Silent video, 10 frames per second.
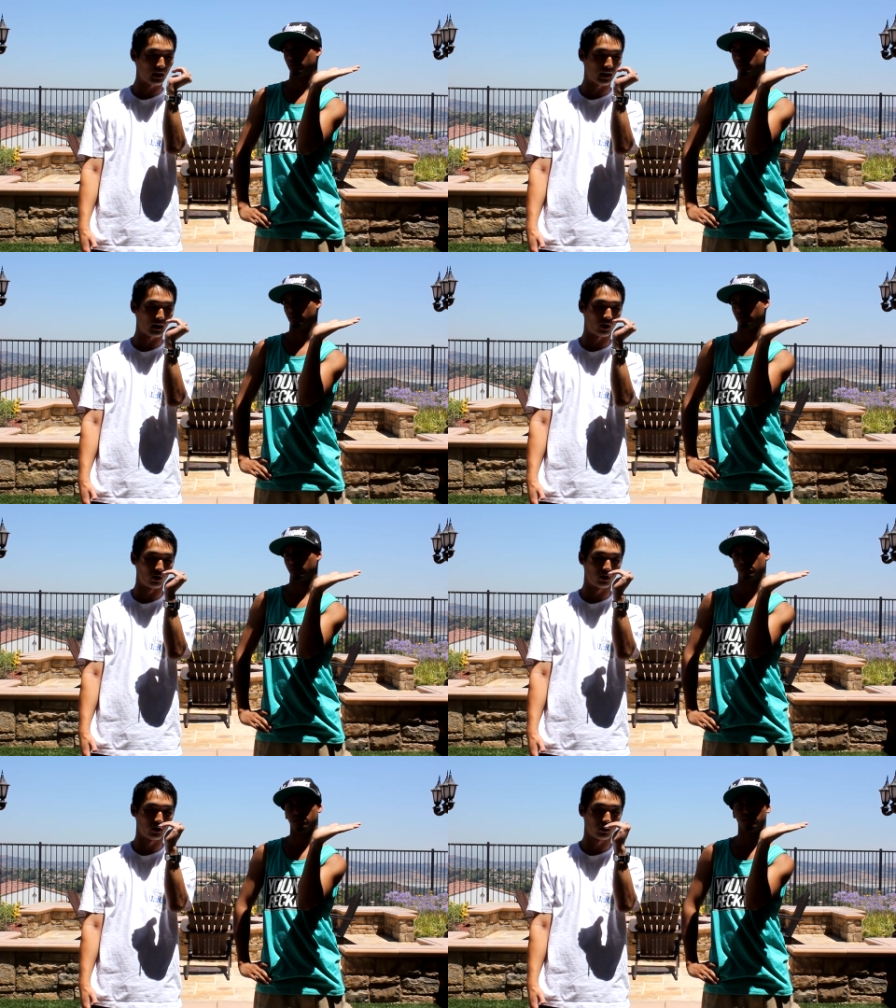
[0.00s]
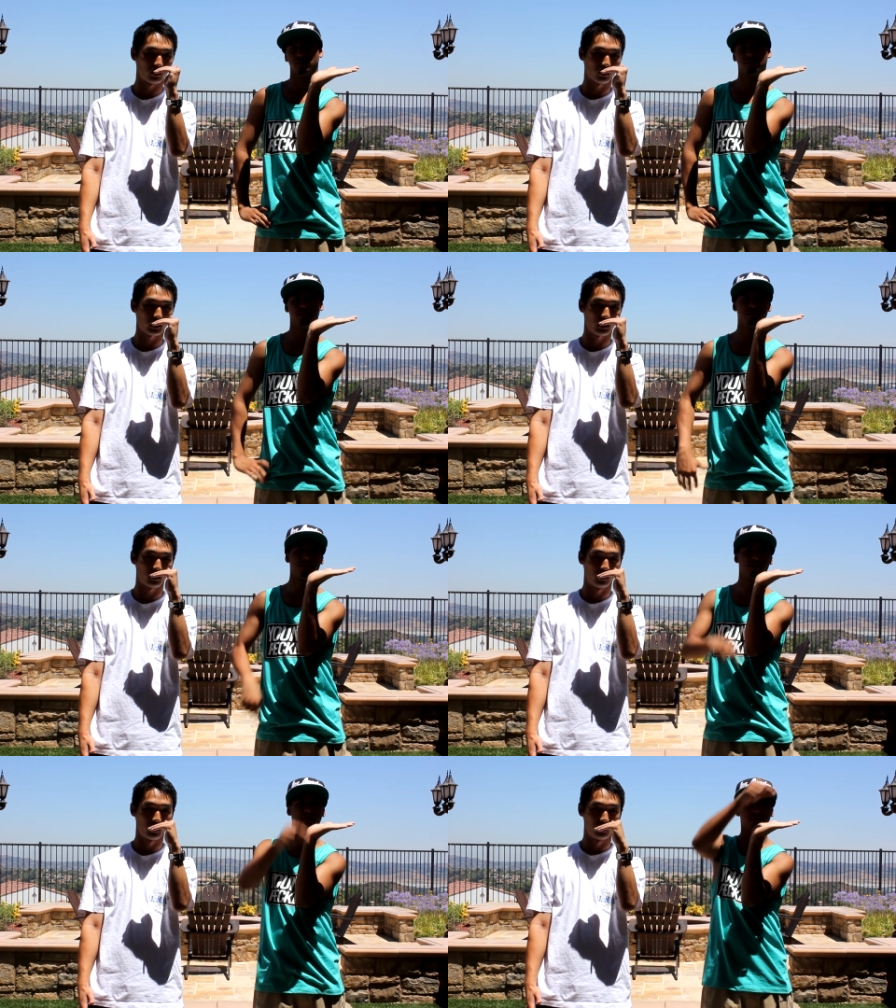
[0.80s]
that out. Okay?
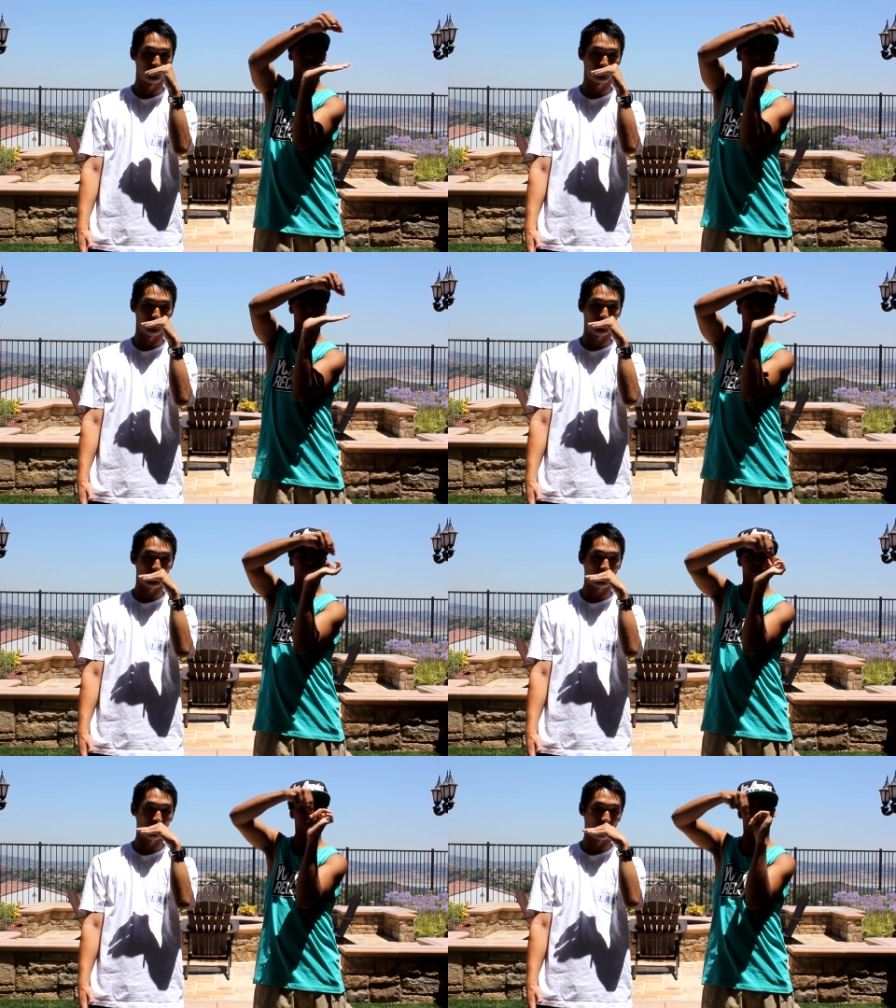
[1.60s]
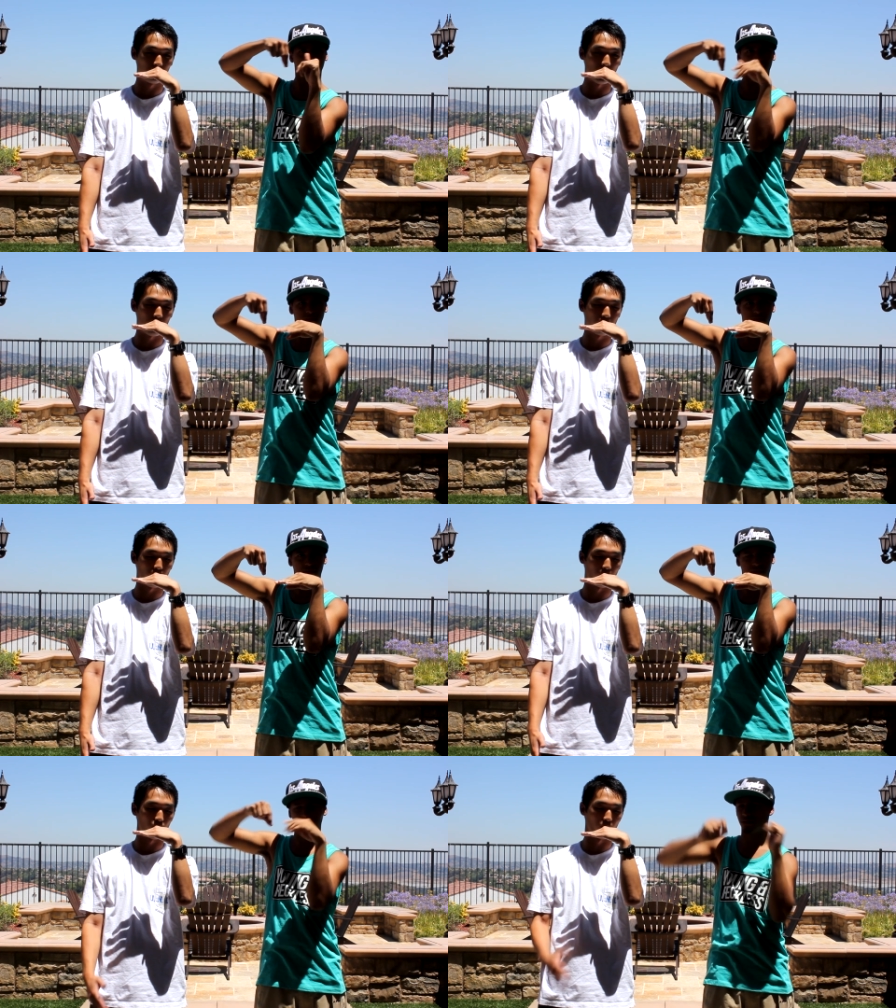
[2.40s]
You straighten that out and you have
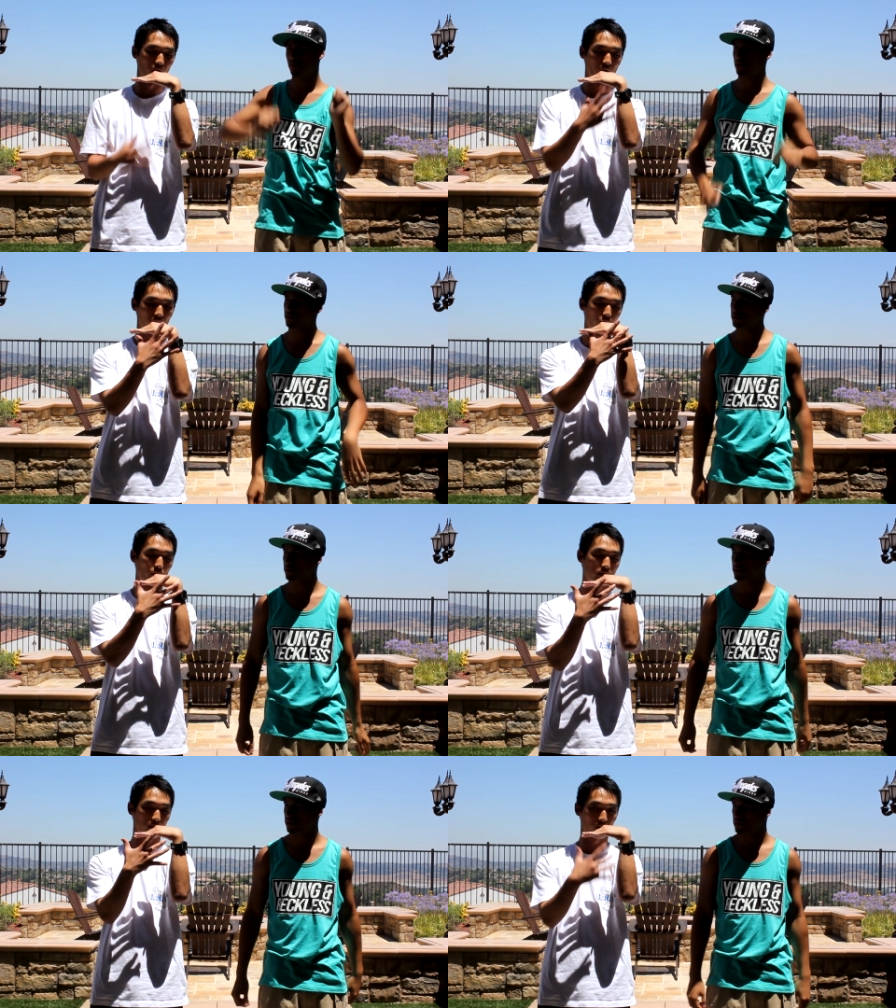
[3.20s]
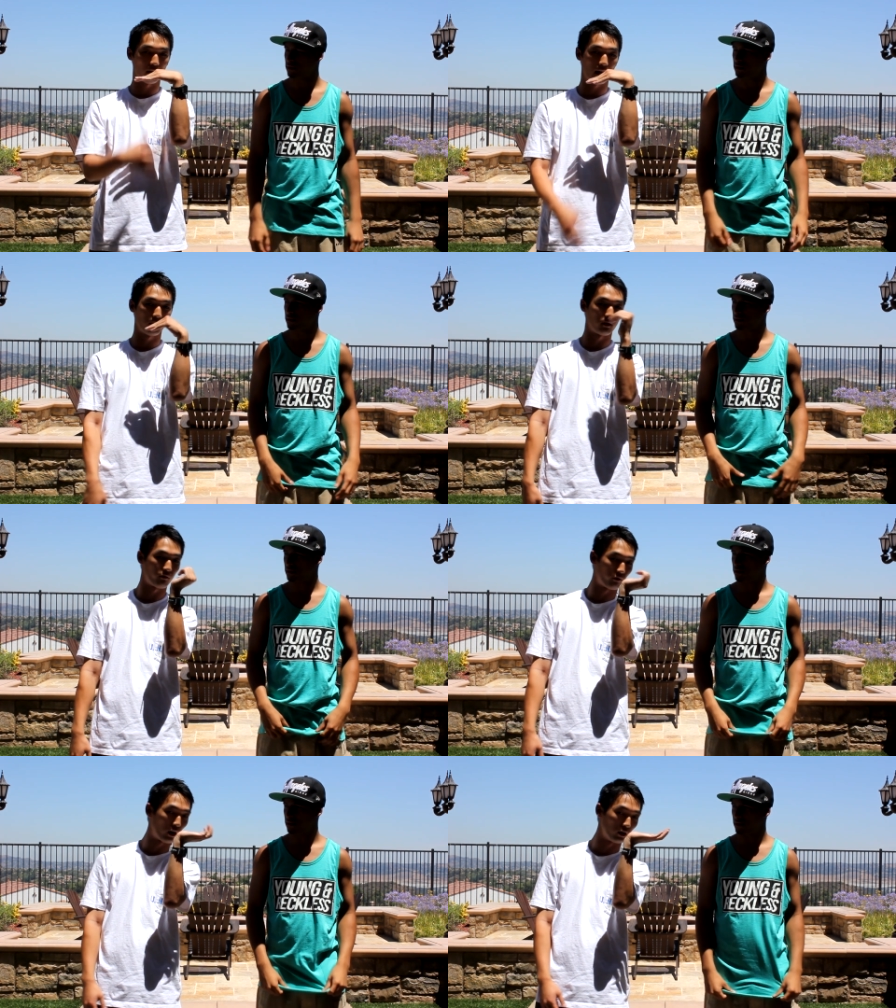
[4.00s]
the rest of your hand
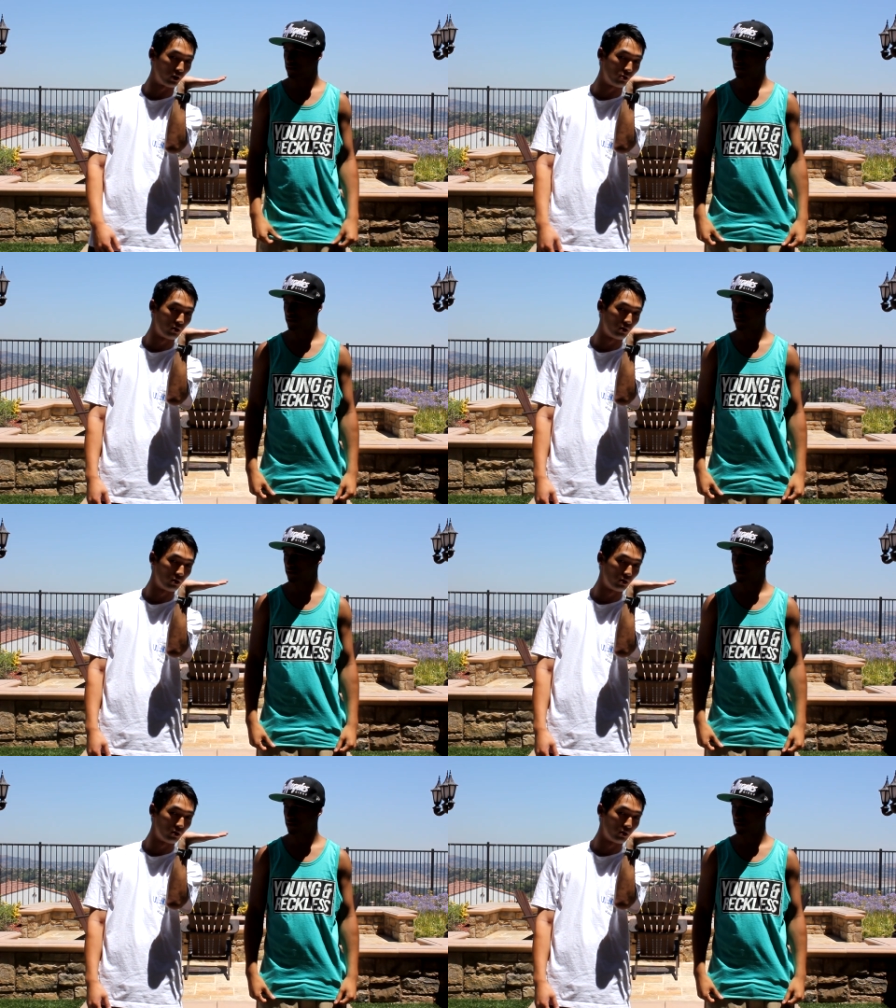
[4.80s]
follow.